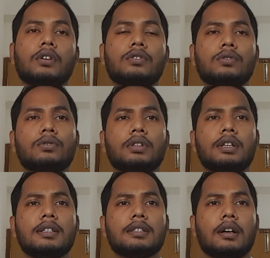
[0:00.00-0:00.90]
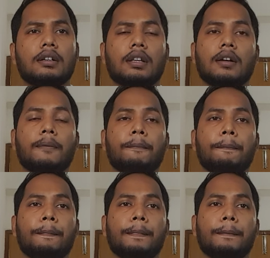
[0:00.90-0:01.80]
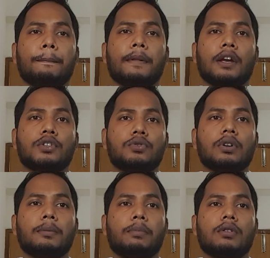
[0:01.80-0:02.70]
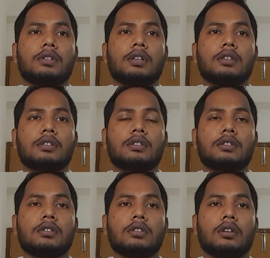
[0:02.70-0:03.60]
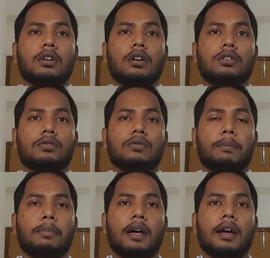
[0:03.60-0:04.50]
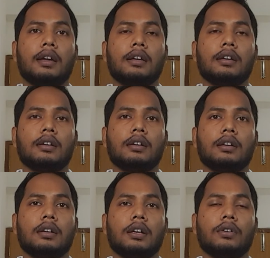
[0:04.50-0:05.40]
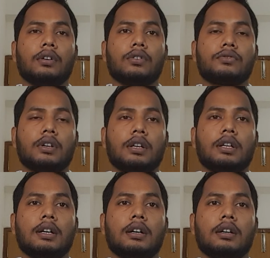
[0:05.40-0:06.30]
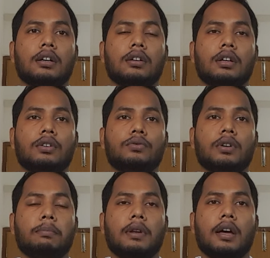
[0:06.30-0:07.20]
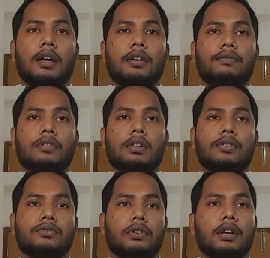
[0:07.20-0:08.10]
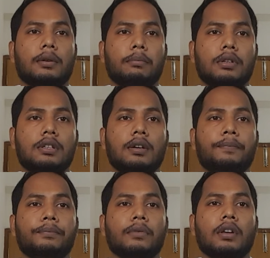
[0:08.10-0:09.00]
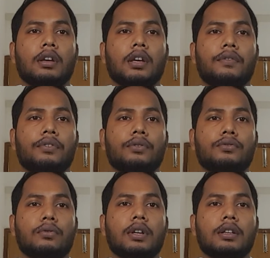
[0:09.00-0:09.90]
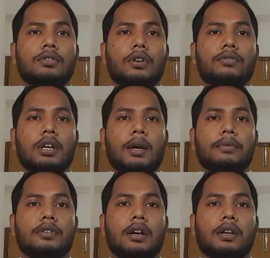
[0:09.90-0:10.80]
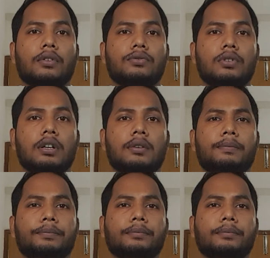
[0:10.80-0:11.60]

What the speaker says: So these are the actual process to apply in Australia and to apply for the Australian visa. If you truly enjoy your time studying in Australia,